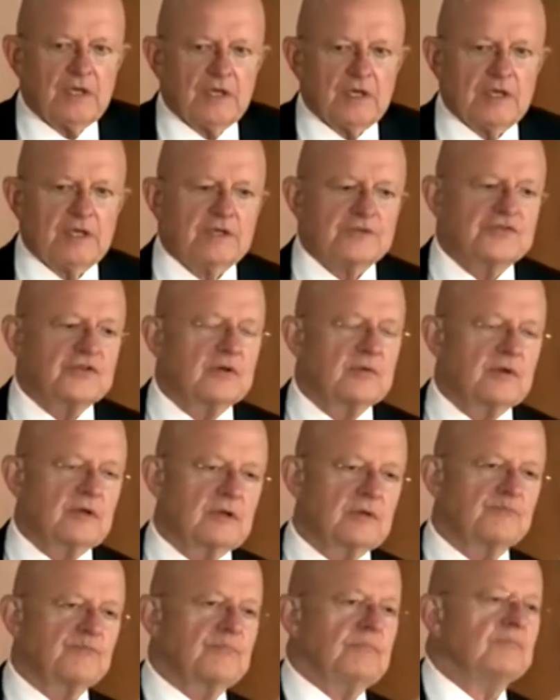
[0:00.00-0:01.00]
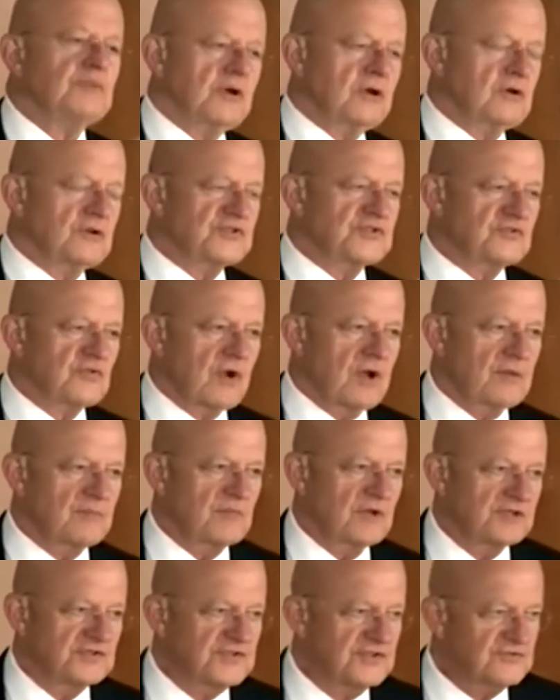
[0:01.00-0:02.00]
And so my parents
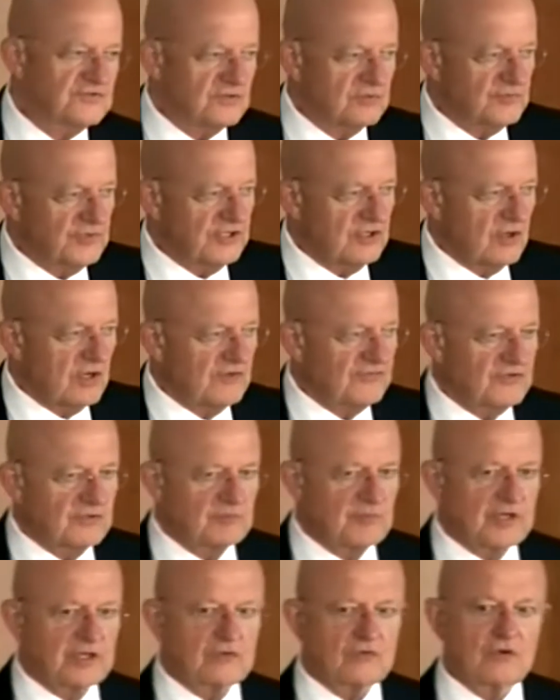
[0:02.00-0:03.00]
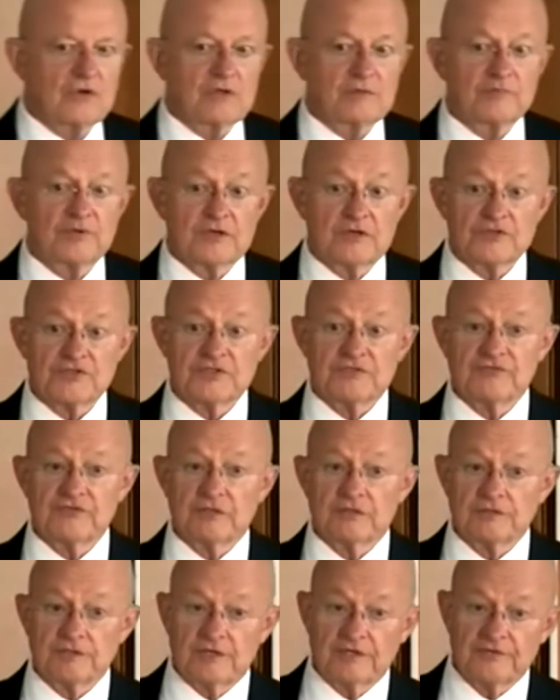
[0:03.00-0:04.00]
dropped my sister and me off at my grandparents in
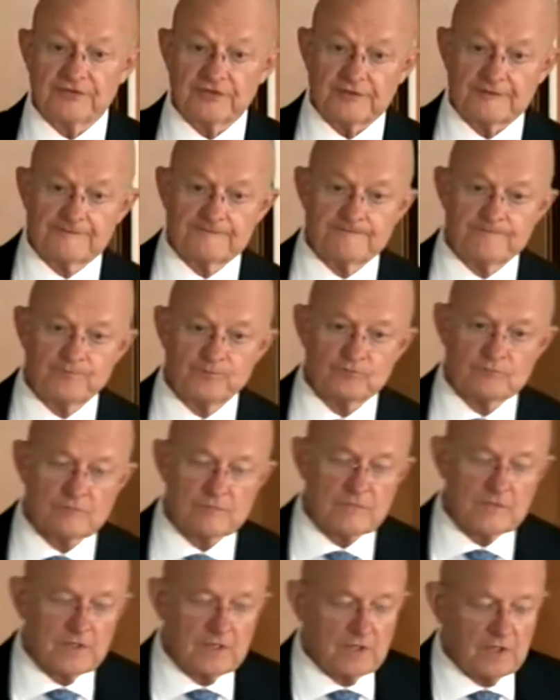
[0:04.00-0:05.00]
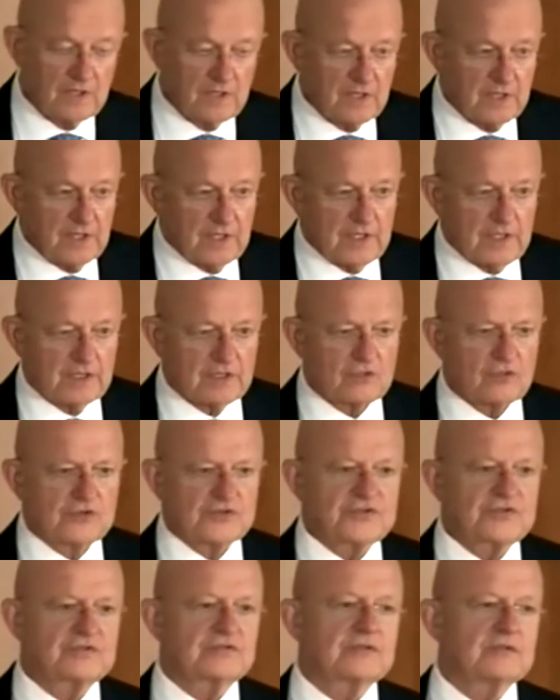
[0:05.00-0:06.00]
Philadelphia. And of
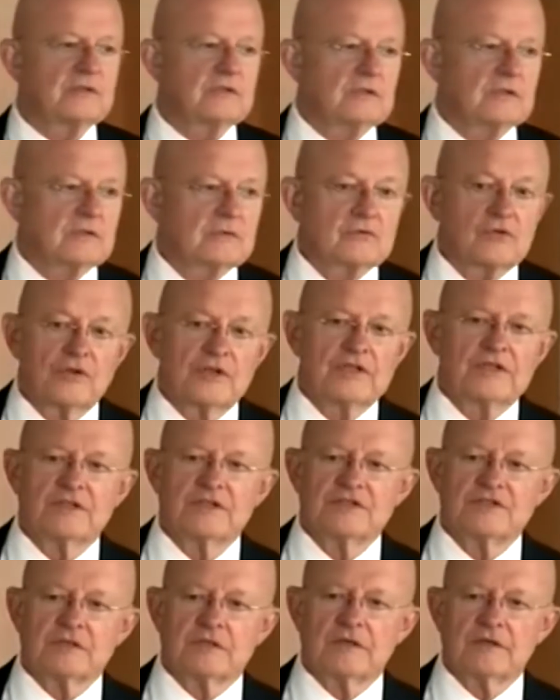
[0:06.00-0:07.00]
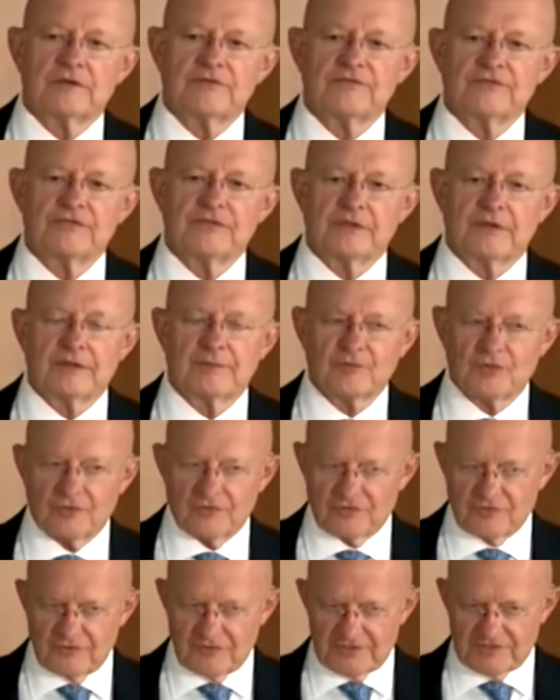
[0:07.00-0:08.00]
course, you know, grandkids love, and I'm
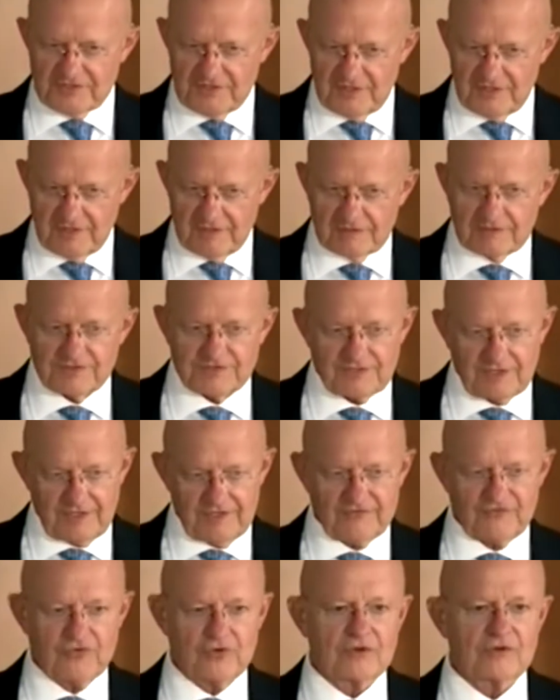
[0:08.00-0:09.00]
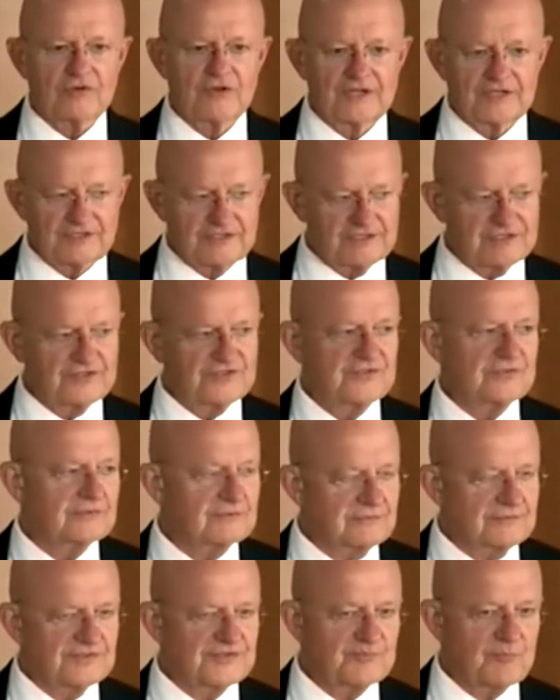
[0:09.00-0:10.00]
going through this now because I have four grandkids, you
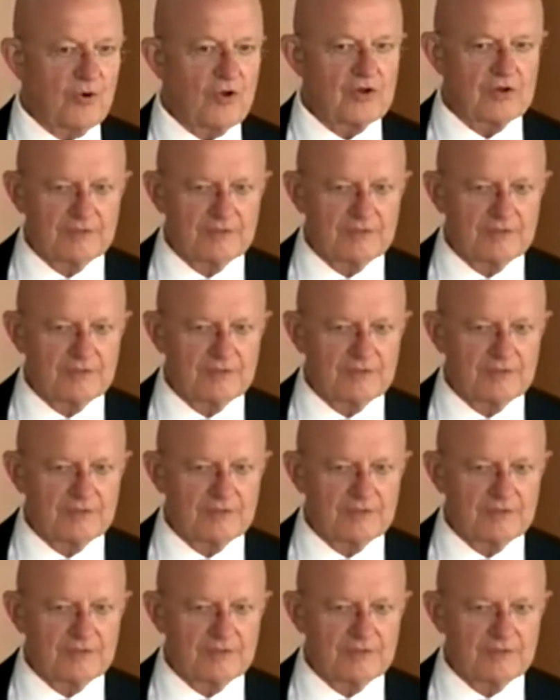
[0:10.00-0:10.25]
know, you spoil